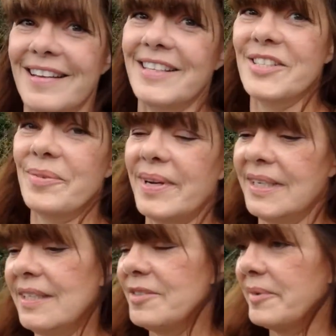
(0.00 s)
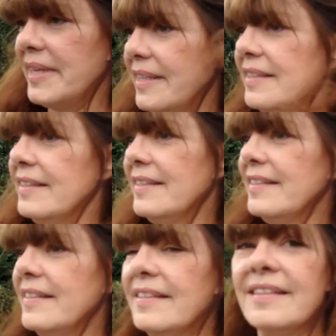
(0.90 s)
It's threatening to rain.
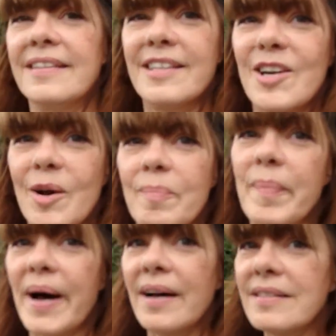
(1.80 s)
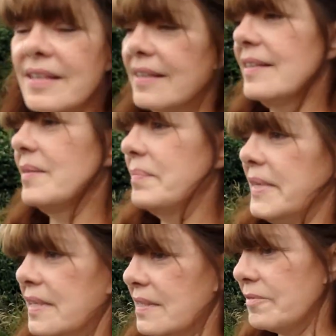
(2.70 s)
But
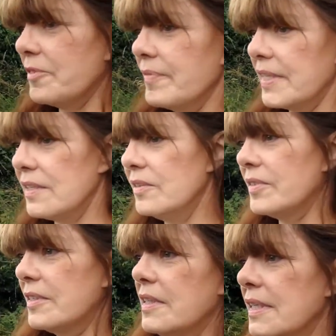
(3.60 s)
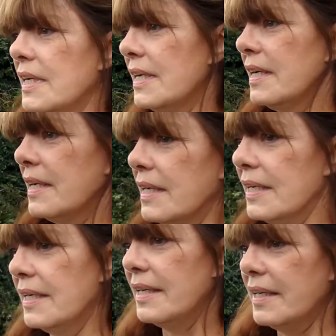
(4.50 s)
because I'm from Vancouver
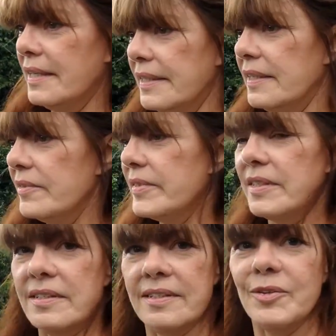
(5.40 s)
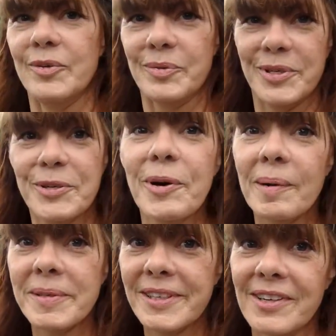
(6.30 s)
and I live in a, what Rose
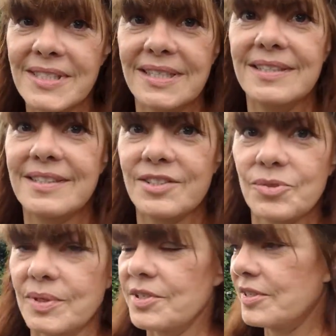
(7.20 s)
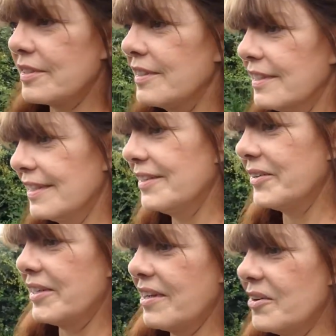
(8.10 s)
Warwood calls it, a dishwasher,
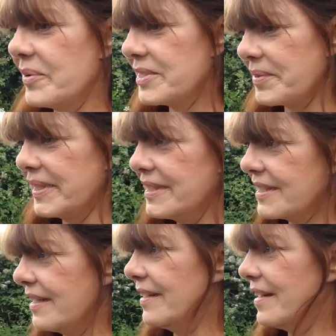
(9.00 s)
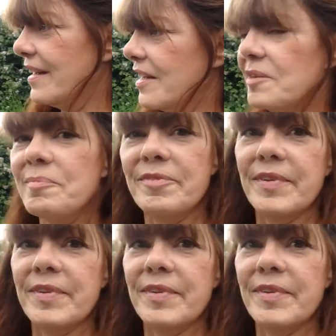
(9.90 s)
where it always rains, I'm